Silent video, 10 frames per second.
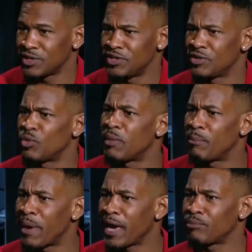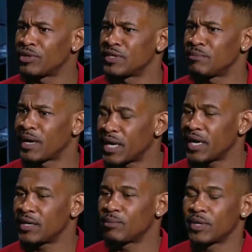the gym with my back brace and my
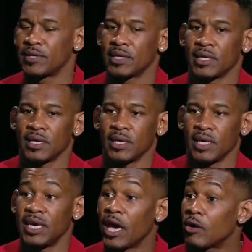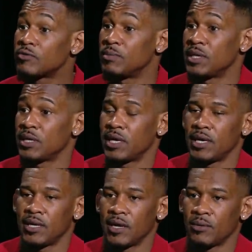cane, but he helped me.
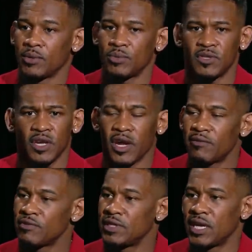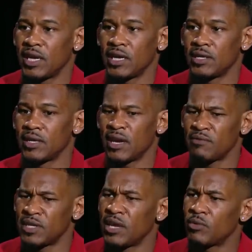And uh, we was there every day, and
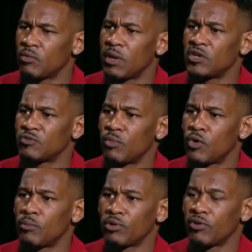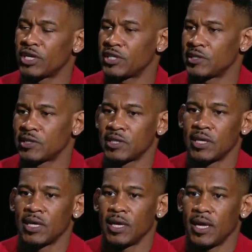every day we would make small progression.
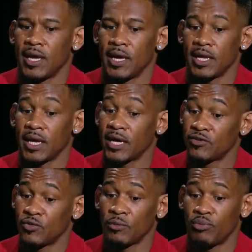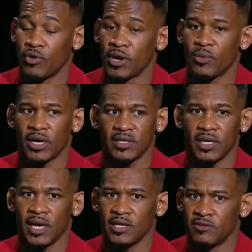And it got to a point where I
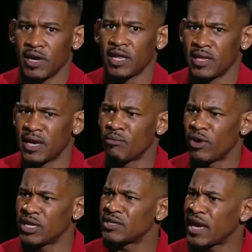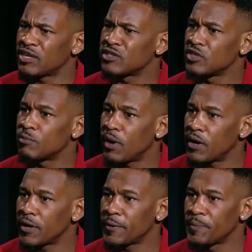said, hey, Dre, I think I'm ready to actually
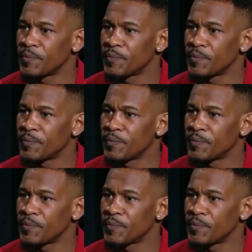spar.